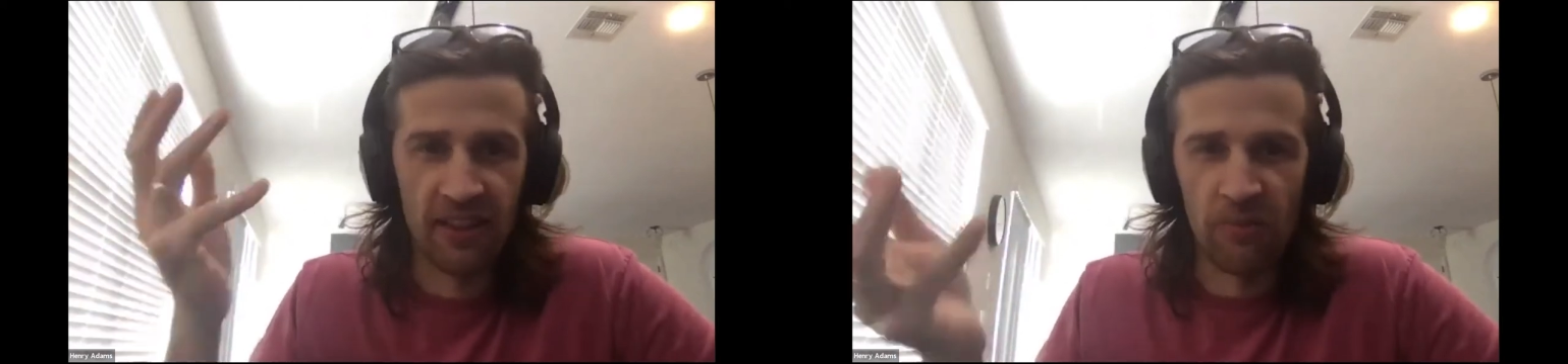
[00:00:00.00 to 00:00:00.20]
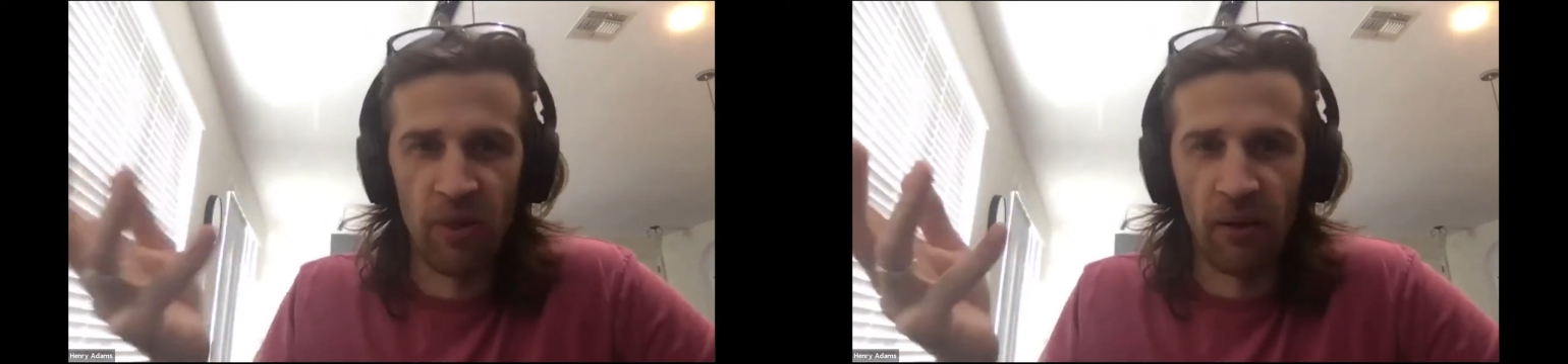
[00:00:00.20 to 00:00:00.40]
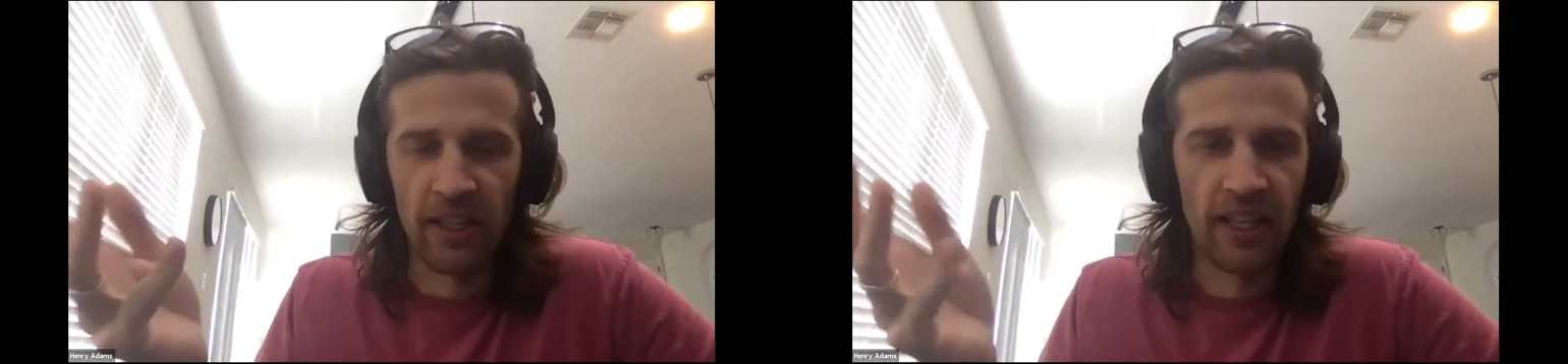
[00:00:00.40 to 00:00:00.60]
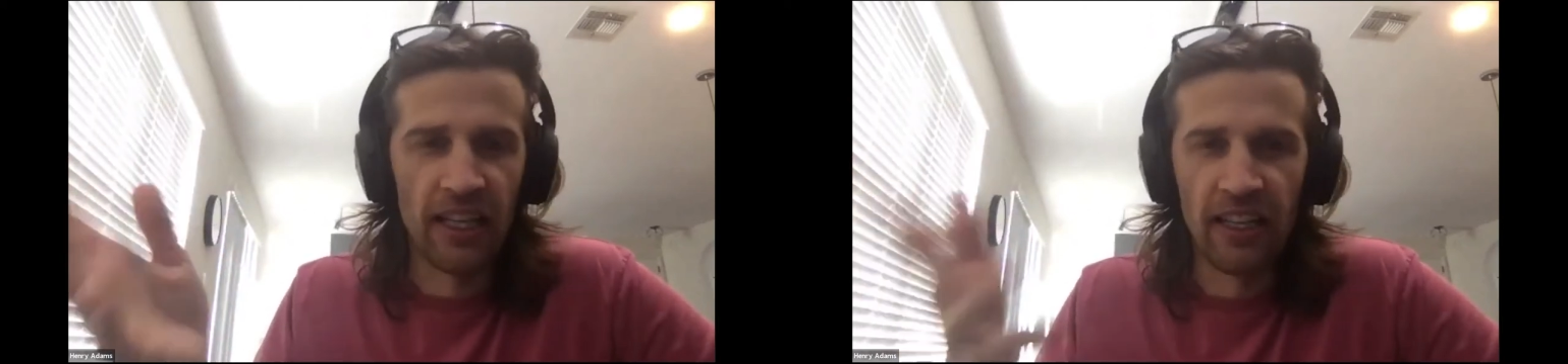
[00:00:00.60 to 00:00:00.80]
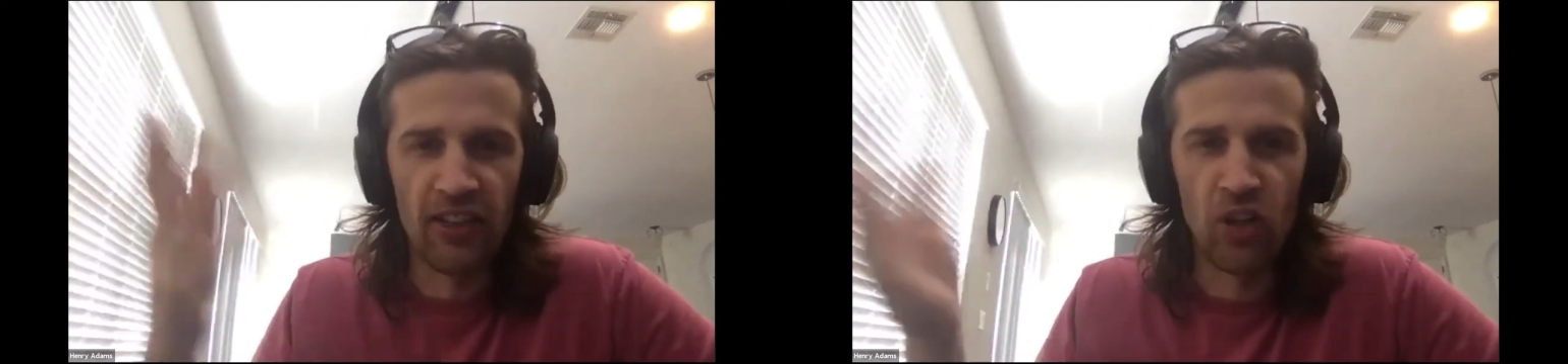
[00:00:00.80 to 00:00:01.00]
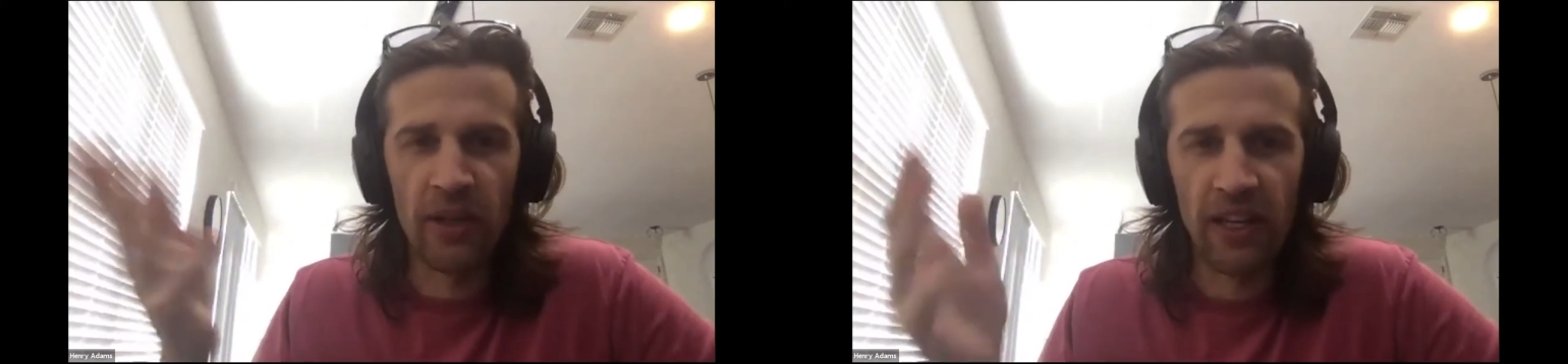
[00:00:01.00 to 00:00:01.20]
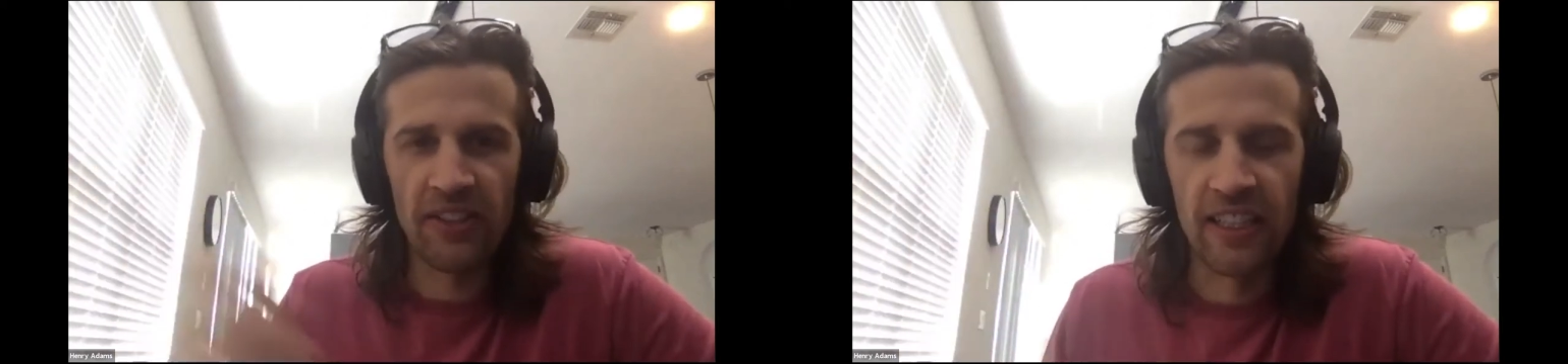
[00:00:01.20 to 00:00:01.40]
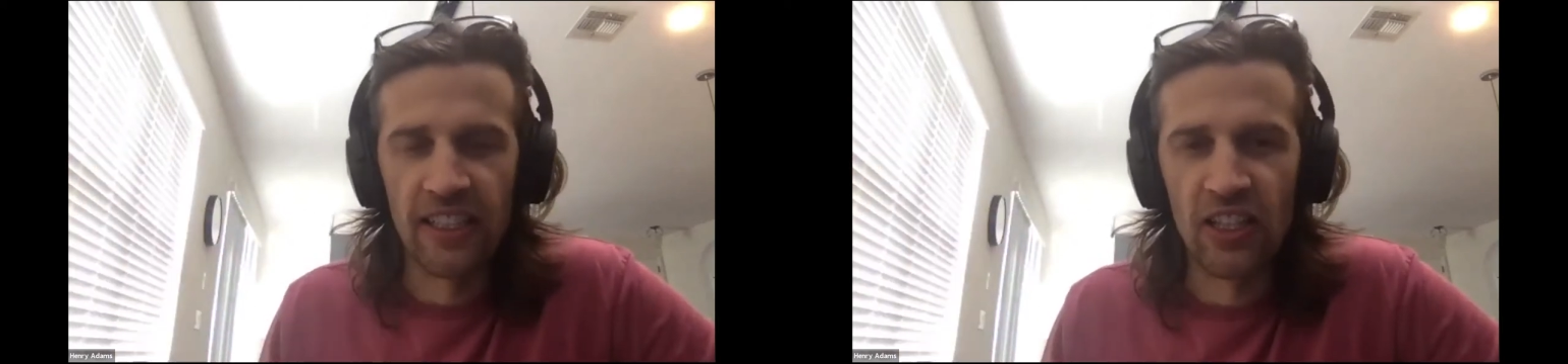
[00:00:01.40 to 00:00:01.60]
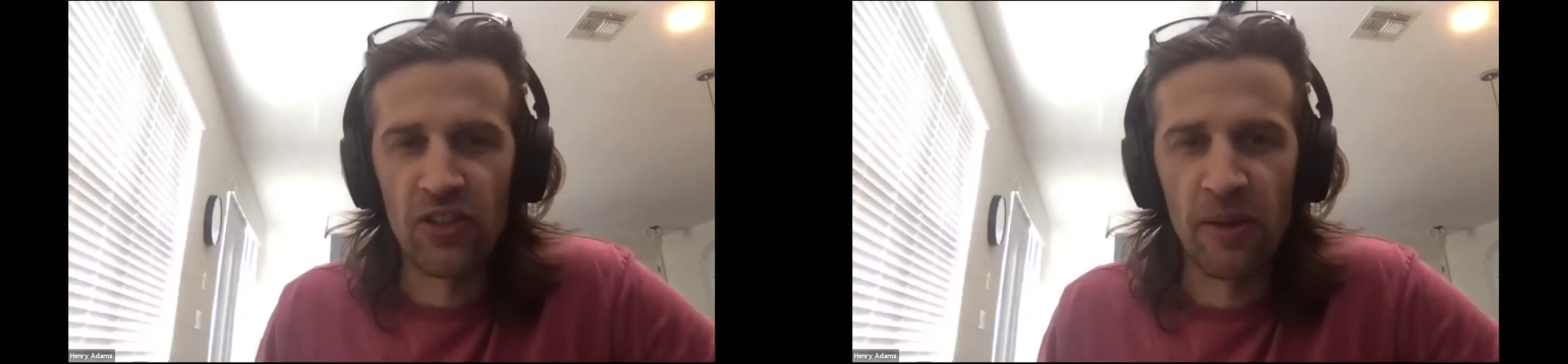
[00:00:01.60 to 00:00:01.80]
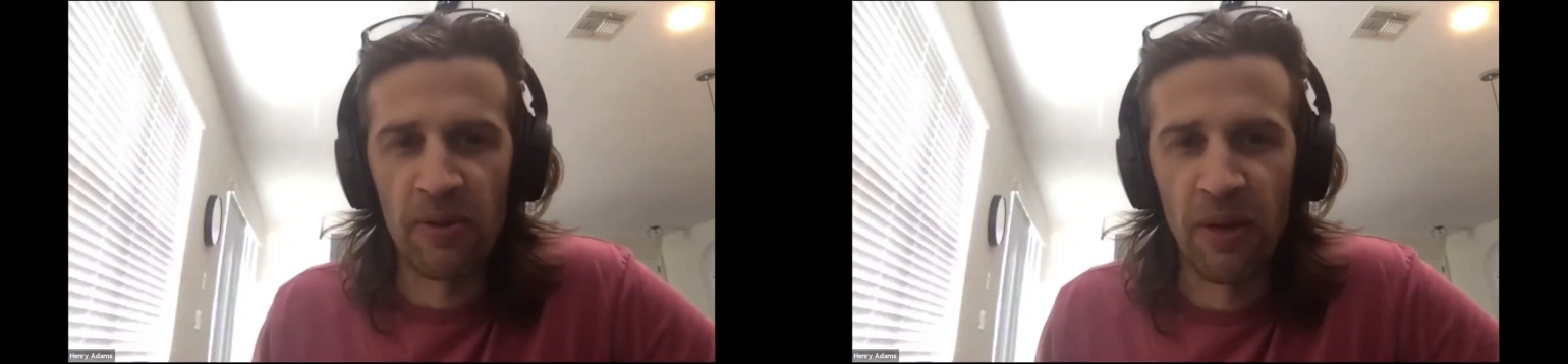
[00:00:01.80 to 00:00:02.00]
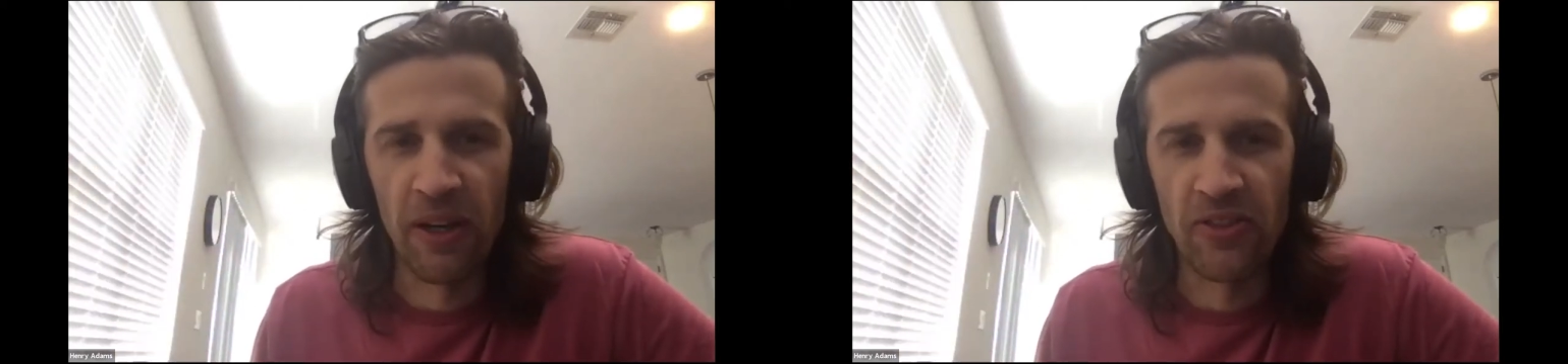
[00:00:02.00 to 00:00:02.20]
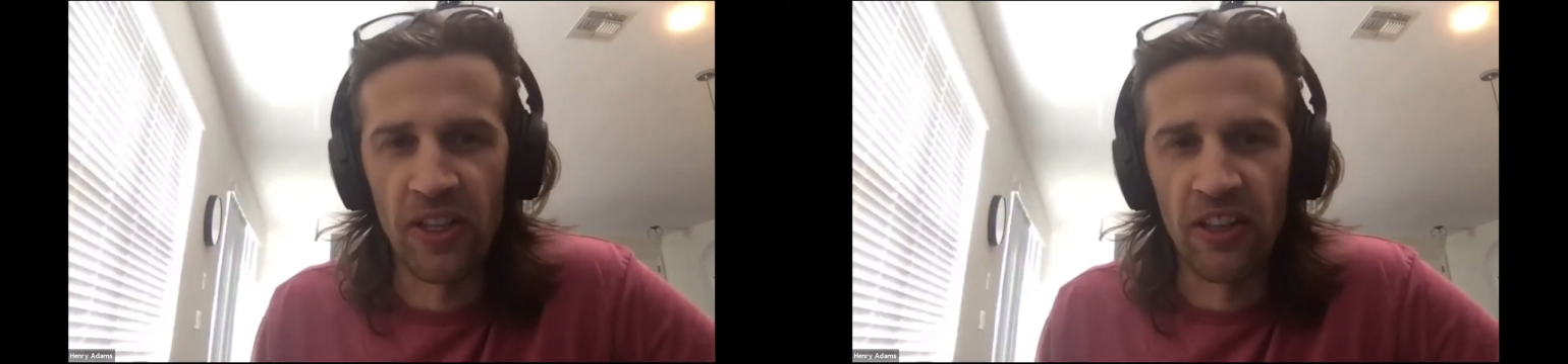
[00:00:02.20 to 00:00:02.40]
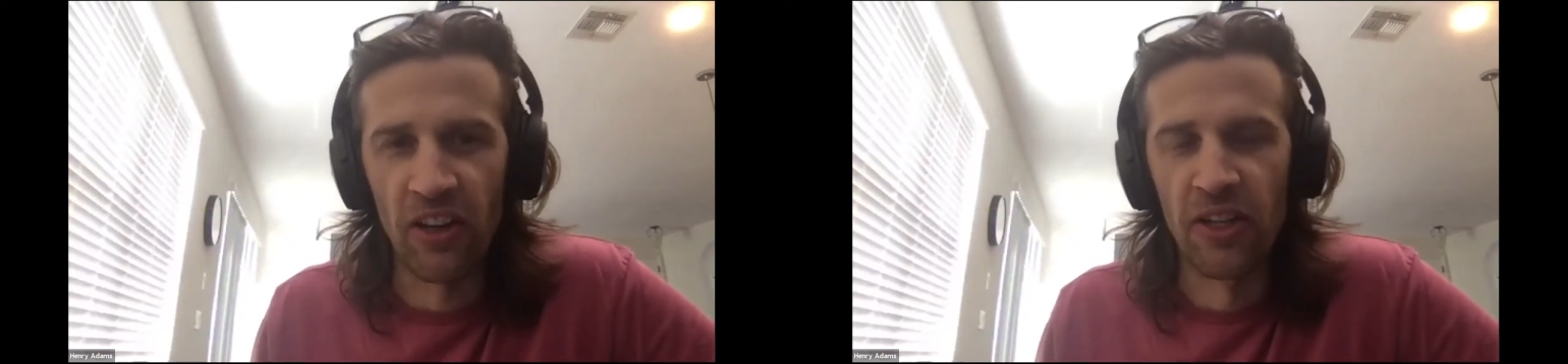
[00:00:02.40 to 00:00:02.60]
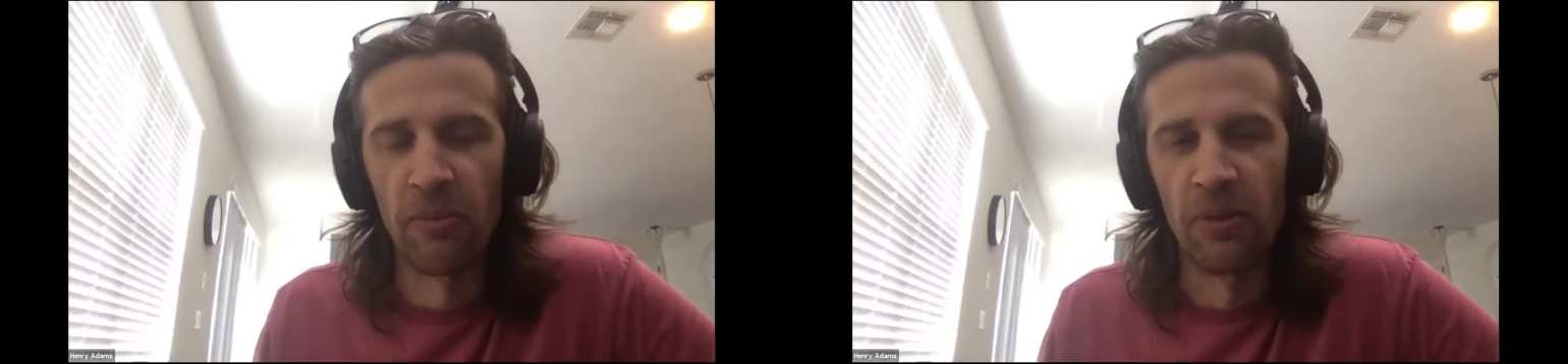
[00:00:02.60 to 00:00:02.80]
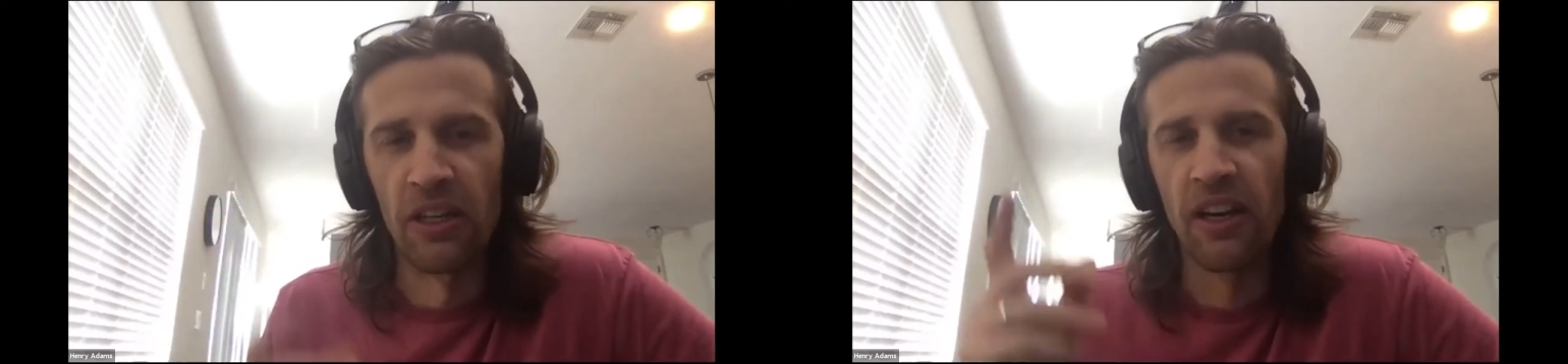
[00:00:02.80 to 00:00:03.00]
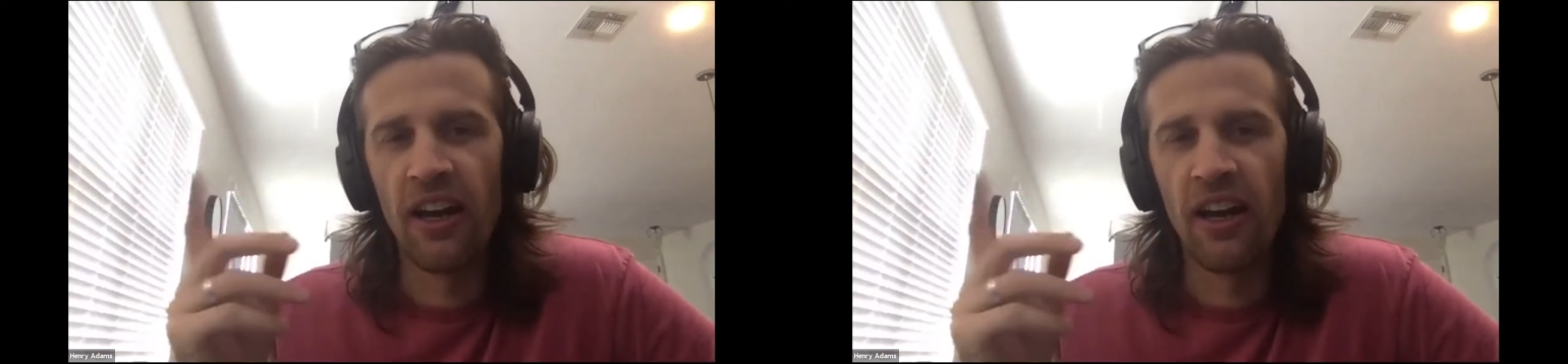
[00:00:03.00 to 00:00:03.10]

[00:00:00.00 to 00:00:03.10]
this public key, nobody else can decrypt my credit card number.